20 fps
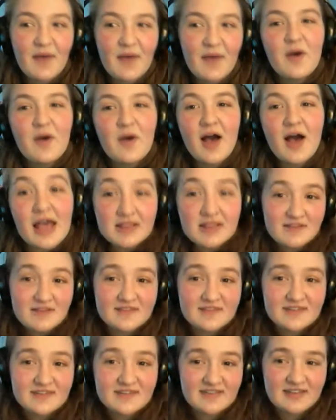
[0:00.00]

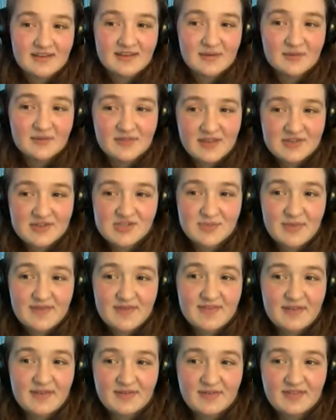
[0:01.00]
love the scene. It was actually my
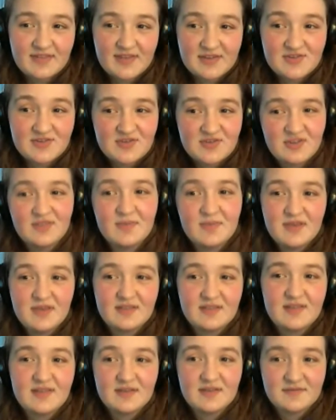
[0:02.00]
favorite scene just
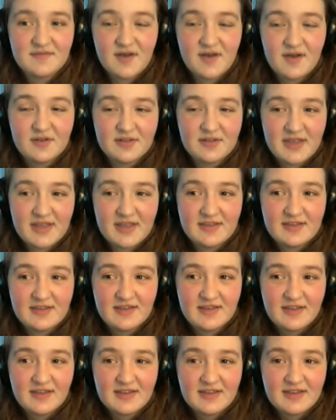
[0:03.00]
because I felt like
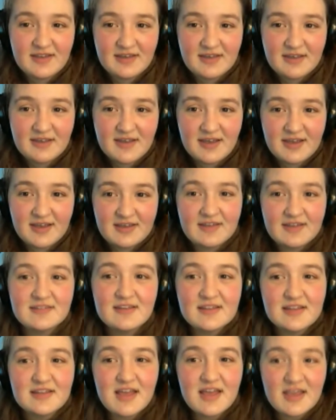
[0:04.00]

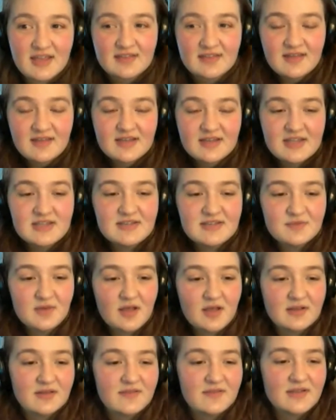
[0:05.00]
because I need
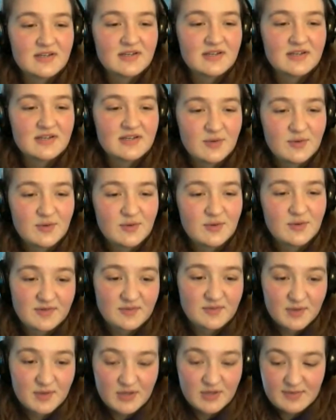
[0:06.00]
Olivia to take
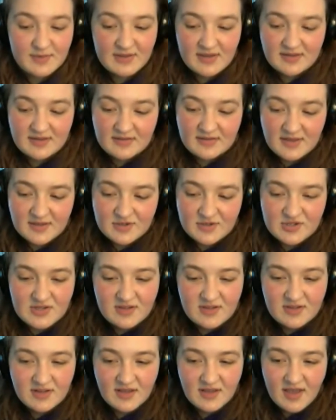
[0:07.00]
responsibility because like
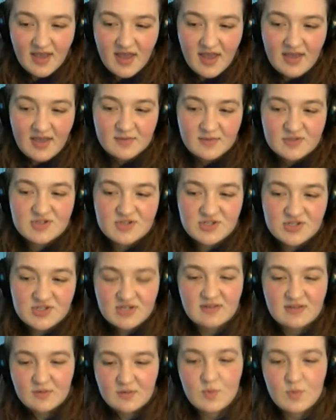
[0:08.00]
she as much as she
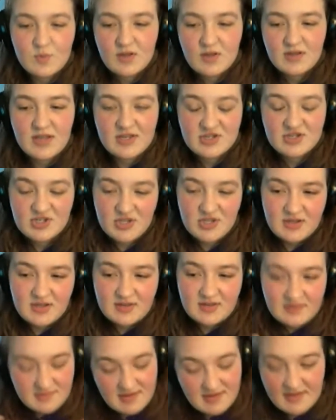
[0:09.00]
doesn't want like
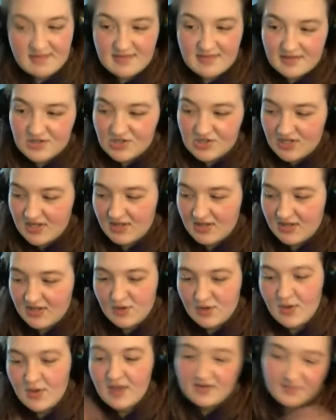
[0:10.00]
she says that she
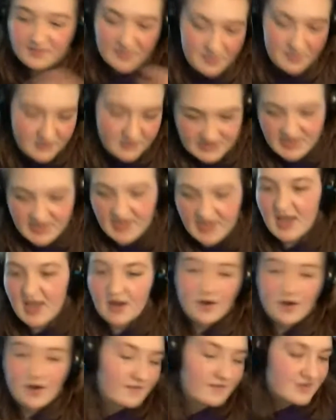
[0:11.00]
has people to take
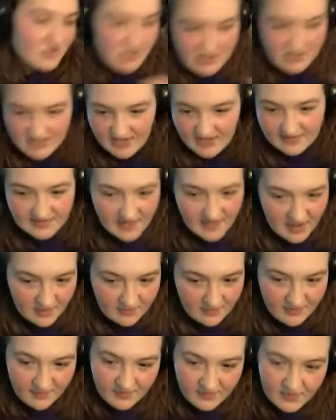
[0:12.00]
care of and she takes
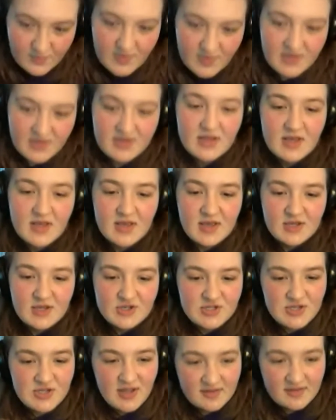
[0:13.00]
care of everyone,
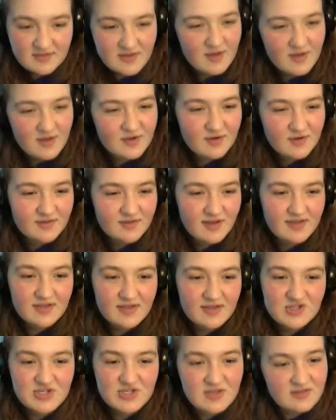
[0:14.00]
she has to understand
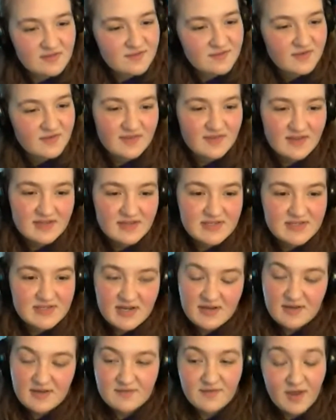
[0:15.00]
that she doesn't facilitate
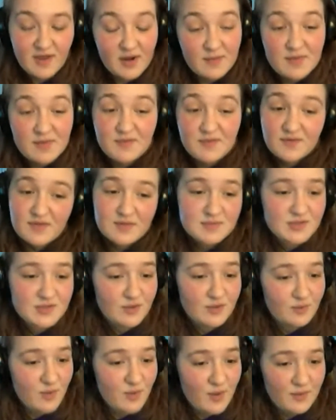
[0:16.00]
an environment for them
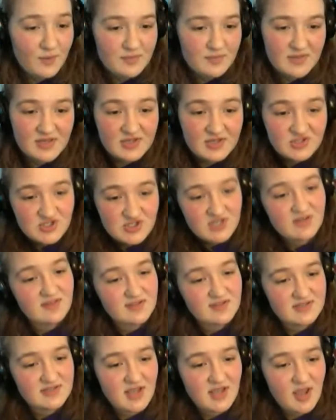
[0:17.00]
to grow in because she
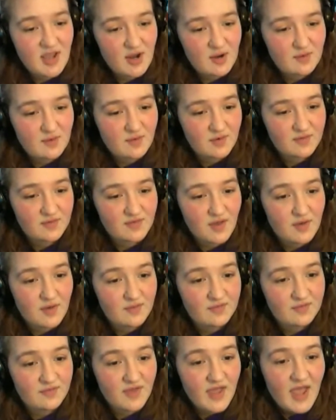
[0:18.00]
doesn't take care of
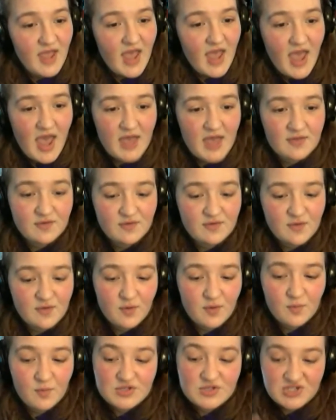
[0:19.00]
herself. And
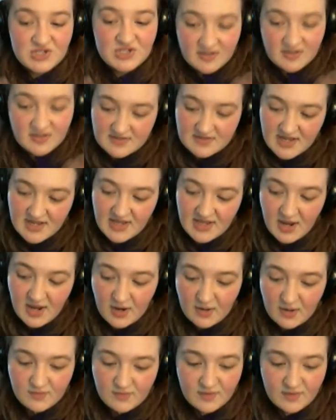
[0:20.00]
so when she doesn't take
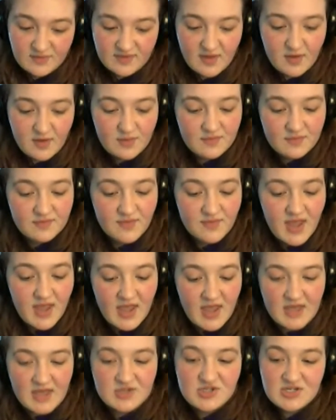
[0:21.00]
care of herself
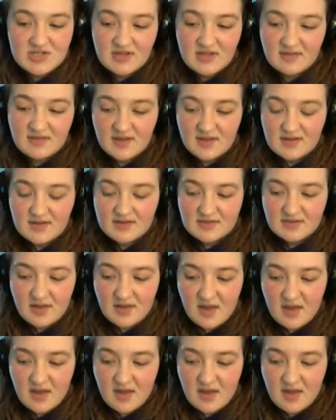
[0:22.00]
and she doesn't